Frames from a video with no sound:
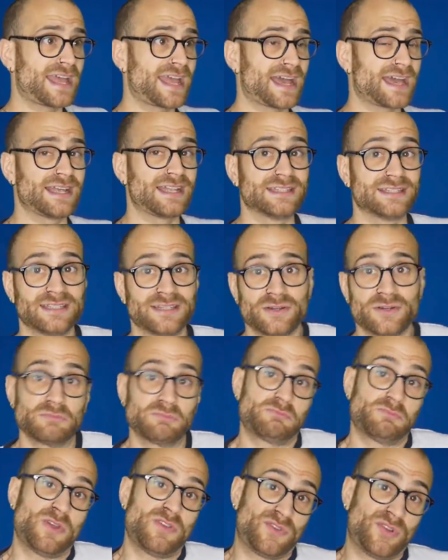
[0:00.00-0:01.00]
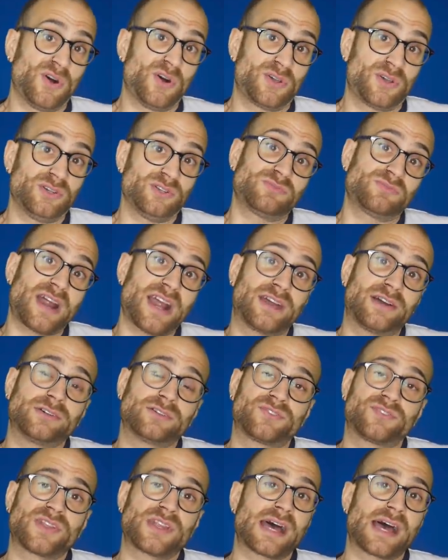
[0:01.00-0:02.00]
again. We've got a good
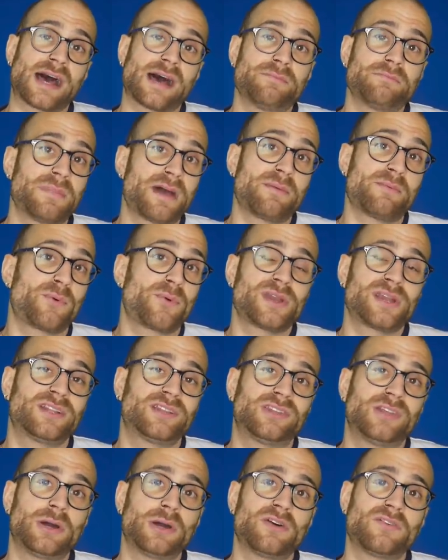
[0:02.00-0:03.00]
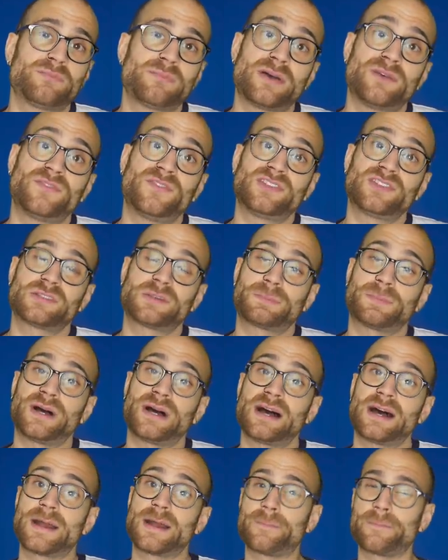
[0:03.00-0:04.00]
record for that. Maybe we could do it with Memphis
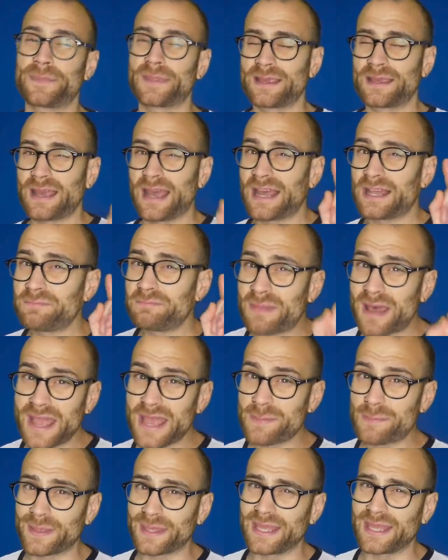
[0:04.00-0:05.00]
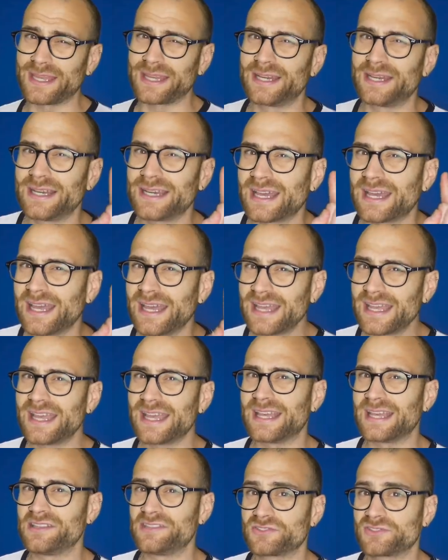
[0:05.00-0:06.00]
Depay. And maybe he
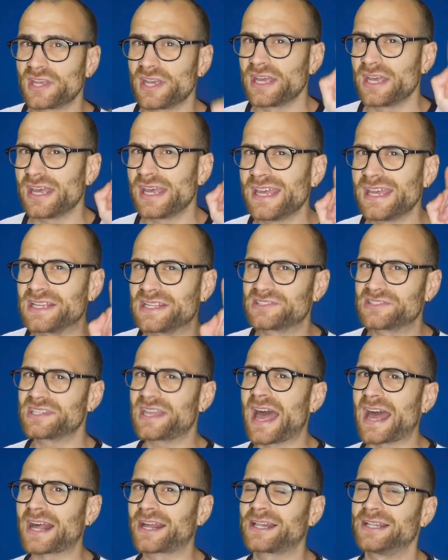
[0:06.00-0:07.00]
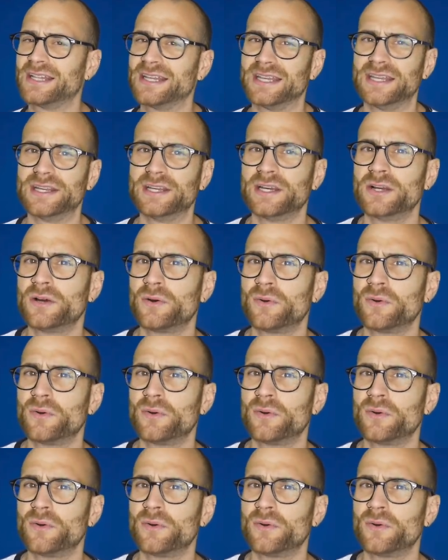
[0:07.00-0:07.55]
is exactly